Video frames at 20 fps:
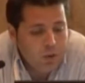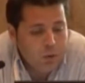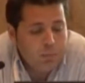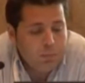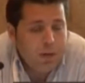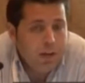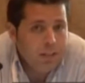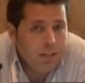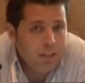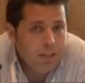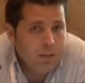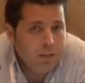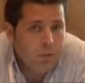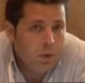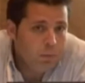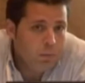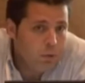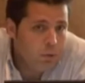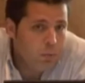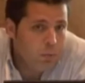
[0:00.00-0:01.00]
combining the
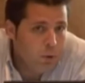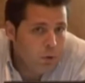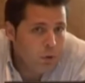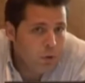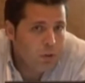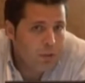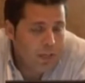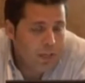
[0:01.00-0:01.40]
Web 2.0